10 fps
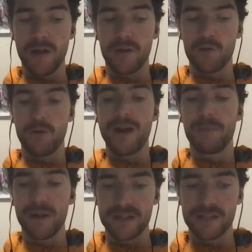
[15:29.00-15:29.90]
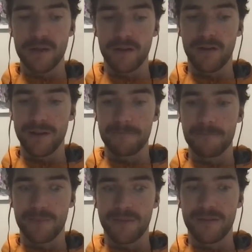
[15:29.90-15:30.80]
incredibly uh, like
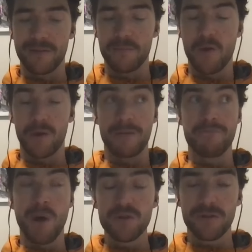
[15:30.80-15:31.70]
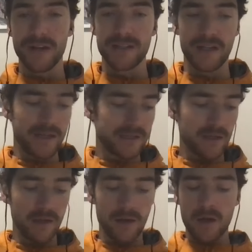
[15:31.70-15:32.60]
like motivating, is
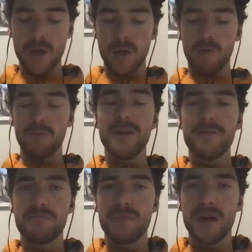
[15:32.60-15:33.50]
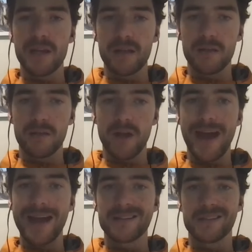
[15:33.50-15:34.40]
that when we have a money that
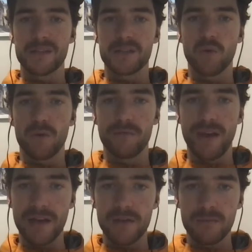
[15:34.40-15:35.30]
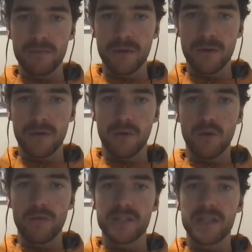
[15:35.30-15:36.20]
acts as a store of value,
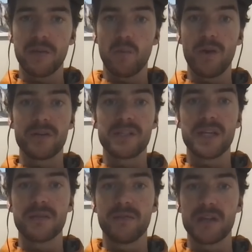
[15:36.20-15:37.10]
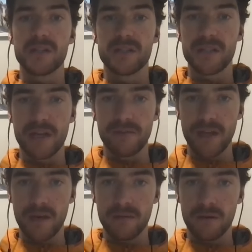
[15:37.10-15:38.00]
all of a sudden we're incentivized to save
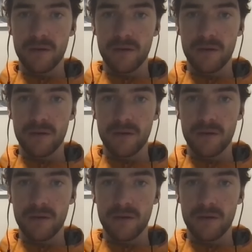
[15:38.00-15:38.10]
again.